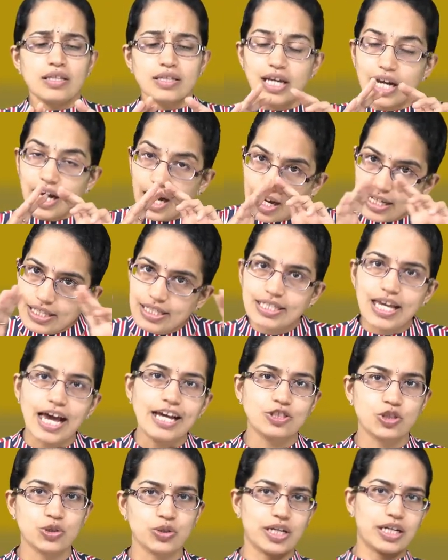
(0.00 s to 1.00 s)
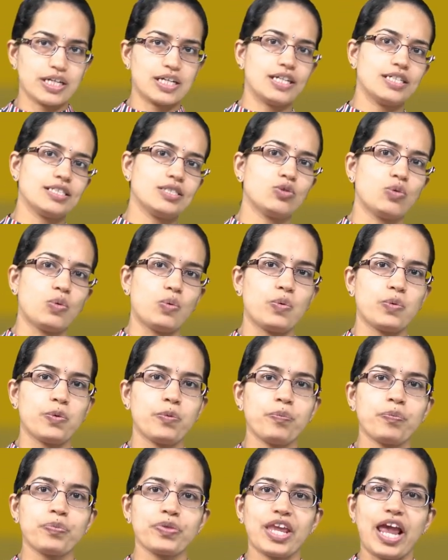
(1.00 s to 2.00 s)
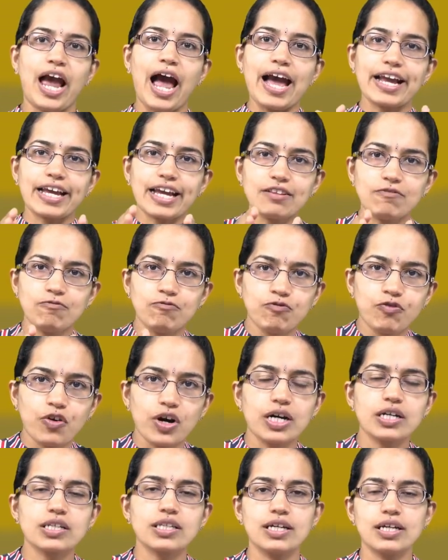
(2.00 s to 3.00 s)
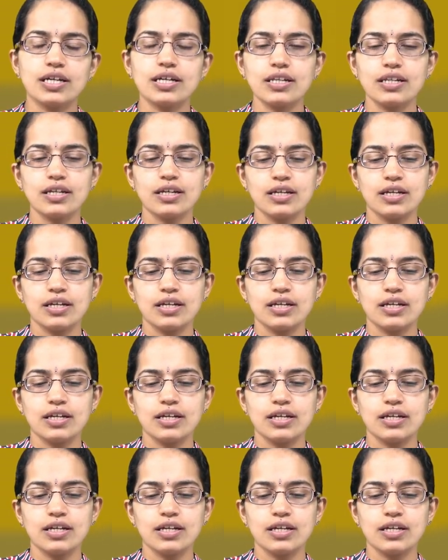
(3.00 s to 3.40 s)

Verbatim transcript: The unsaturated zone, I can further